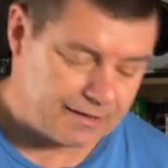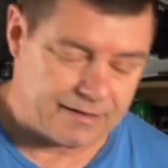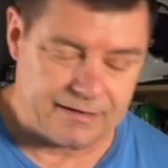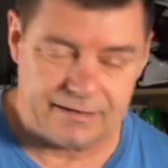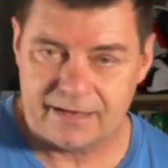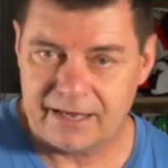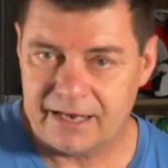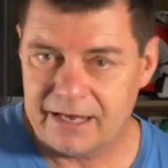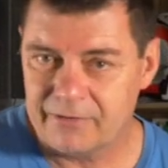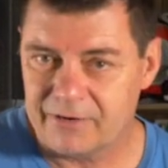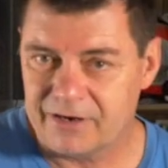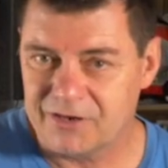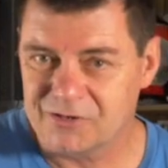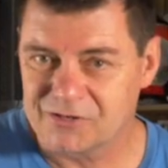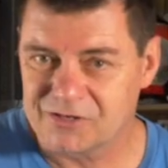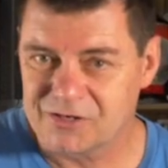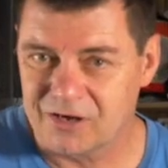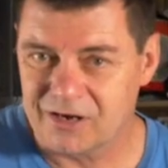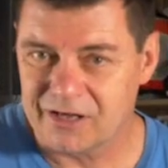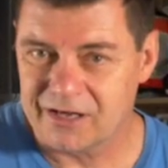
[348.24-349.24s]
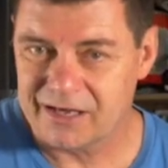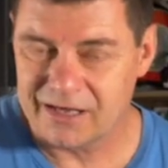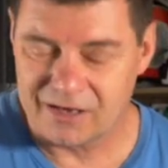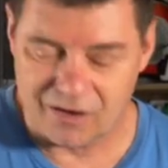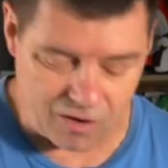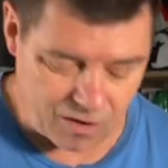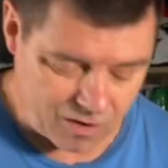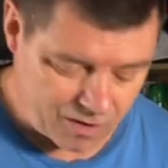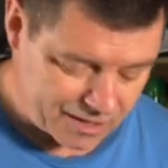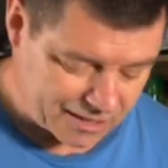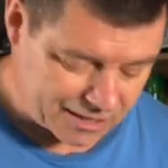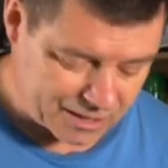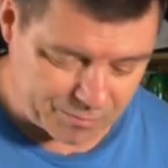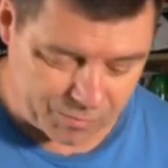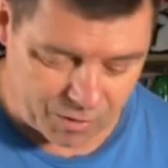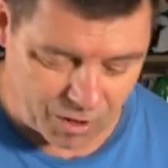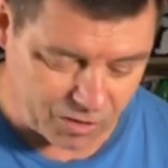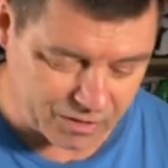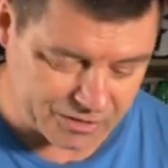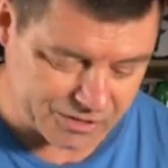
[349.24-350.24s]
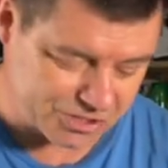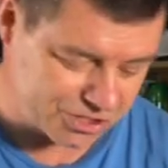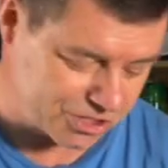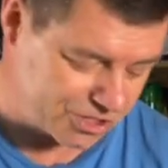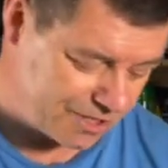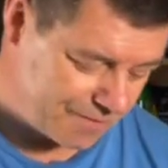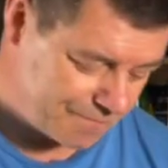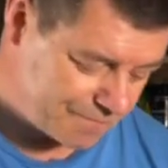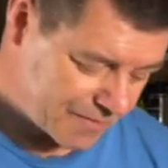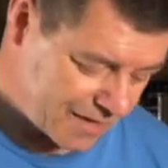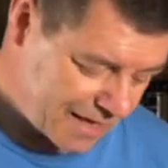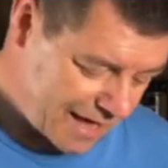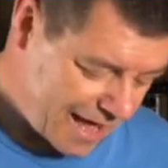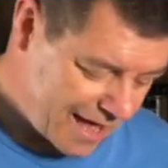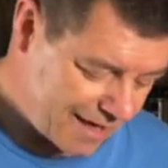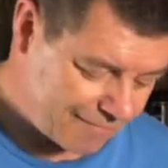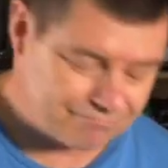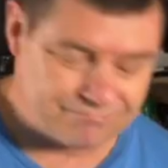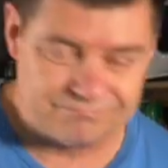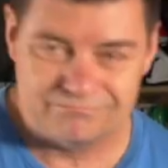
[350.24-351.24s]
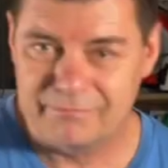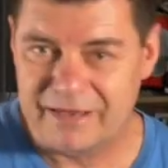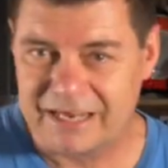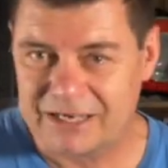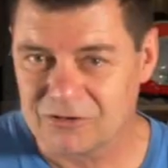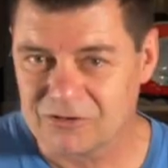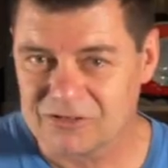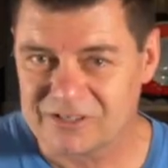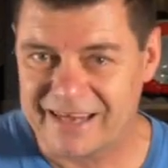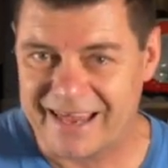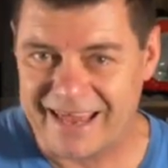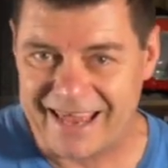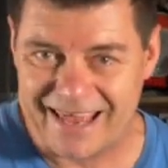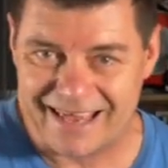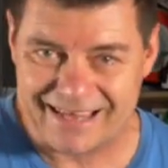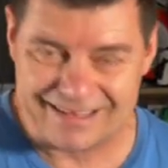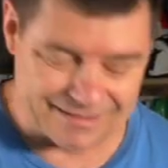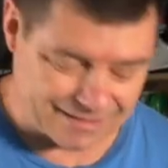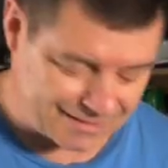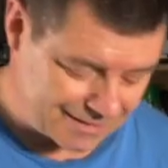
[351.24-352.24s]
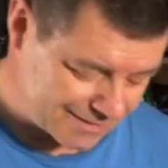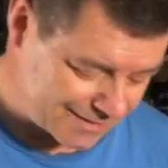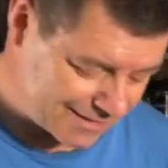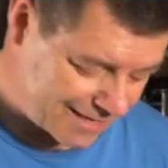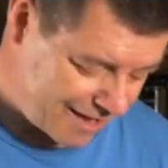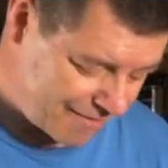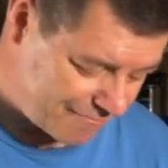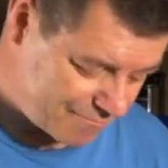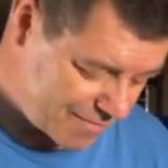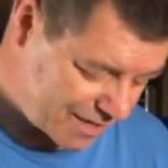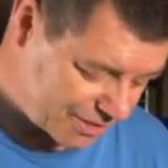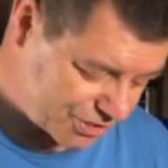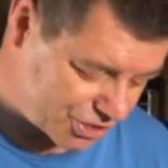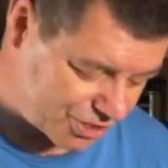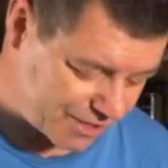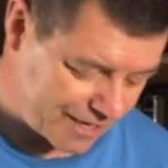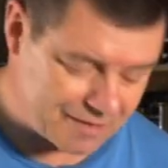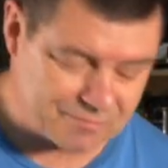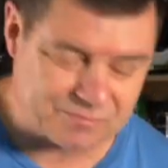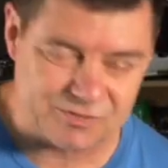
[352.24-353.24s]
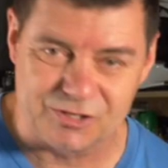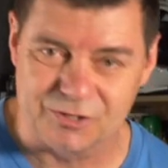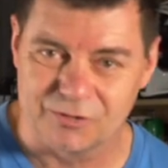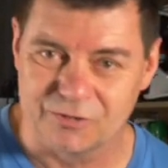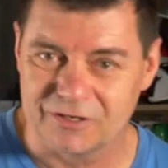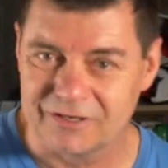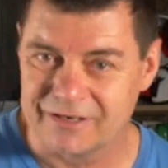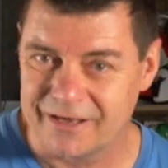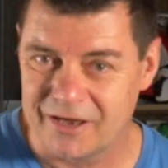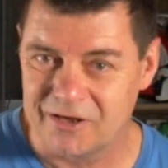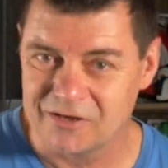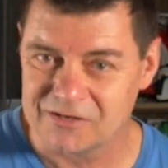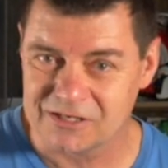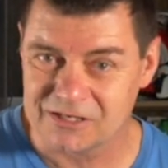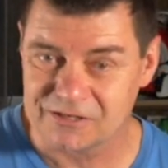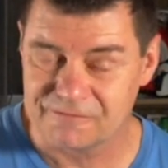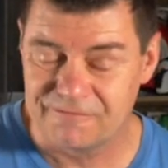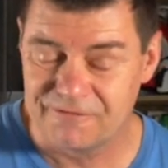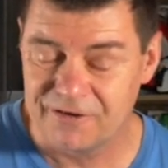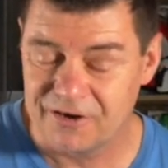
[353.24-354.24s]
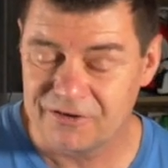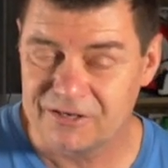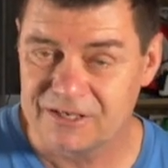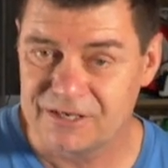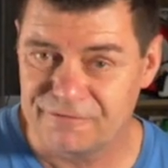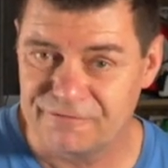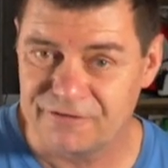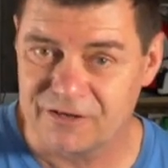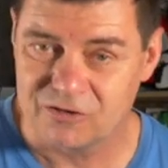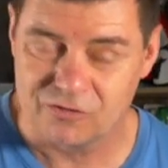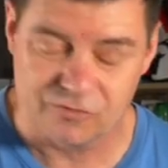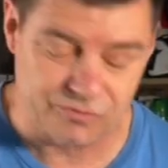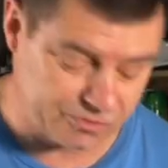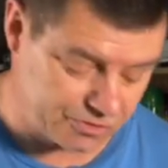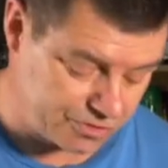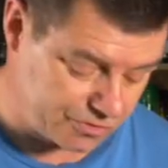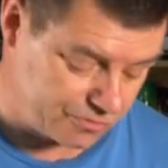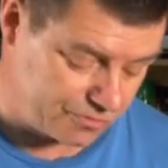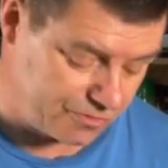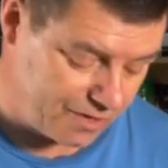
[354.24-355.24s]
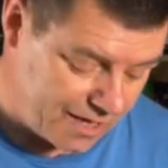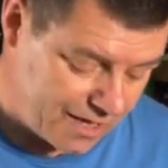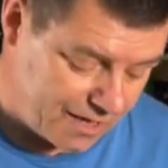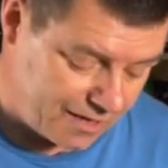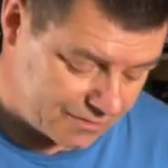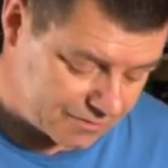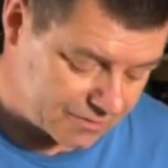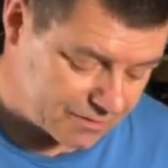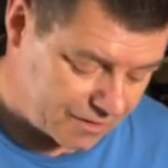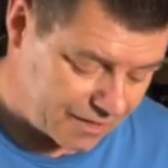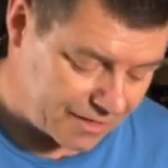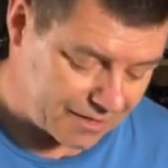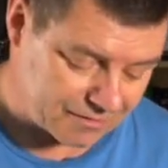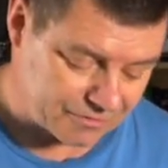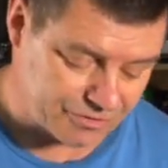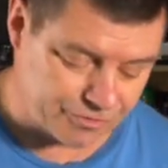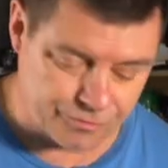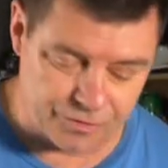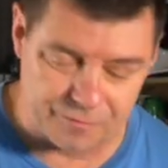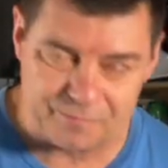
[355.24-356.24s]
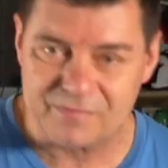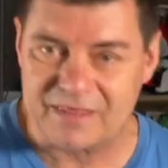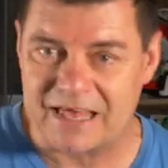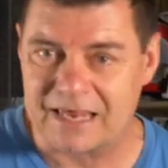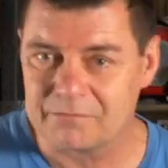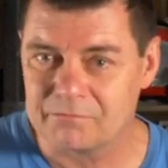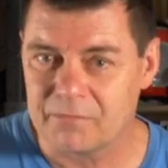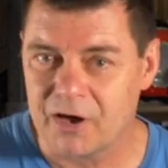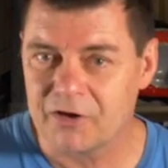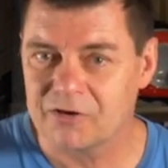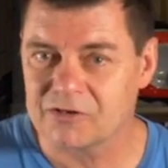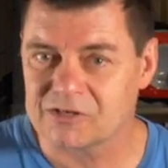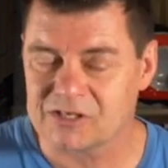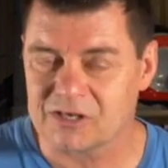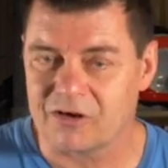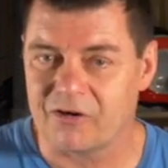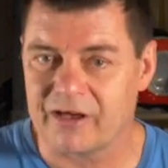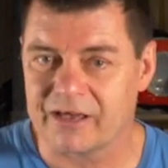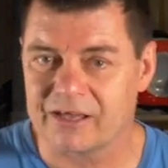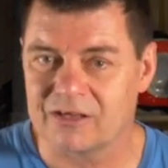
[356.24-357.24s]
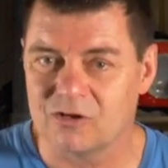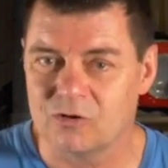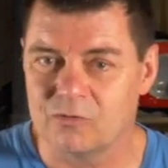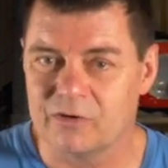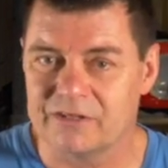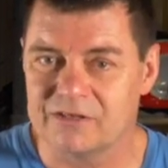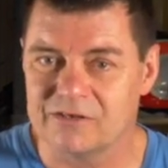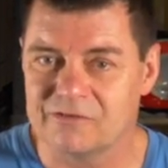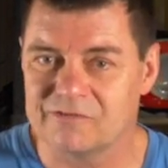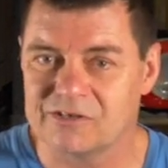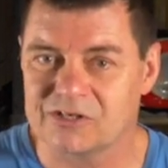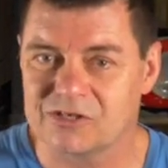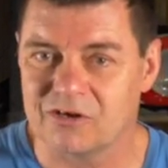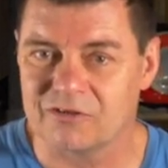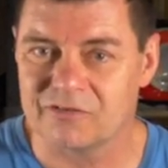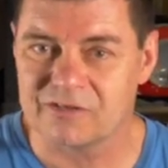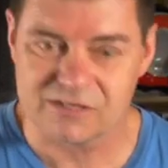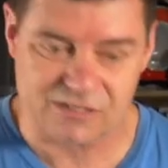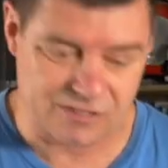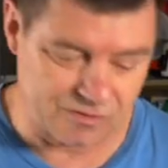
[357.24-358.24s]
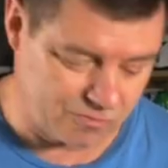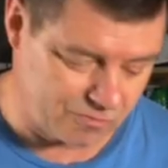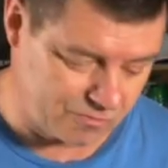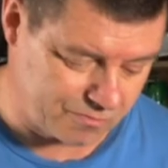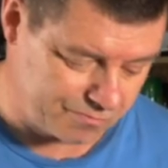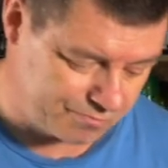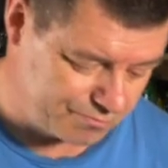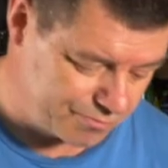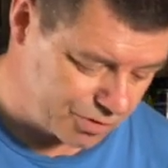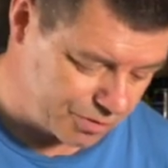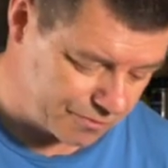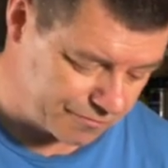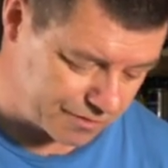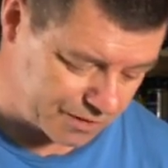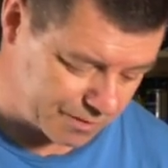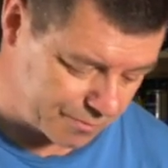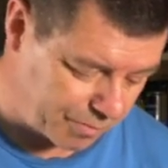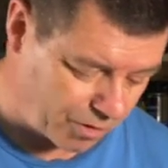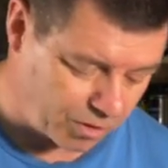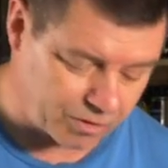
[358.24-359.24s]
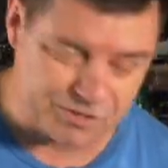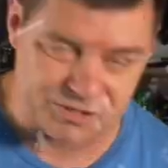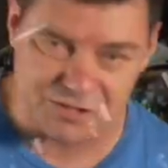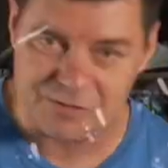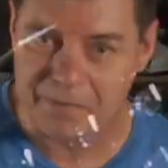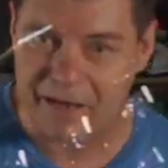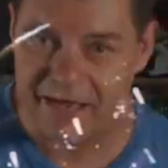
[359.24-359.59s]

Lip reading: And anyone who's got a highly polished metal tank that doesn't have much shape to it knows it's very difficult to kind of grip that motorcycle when you've just got this all beautifully polished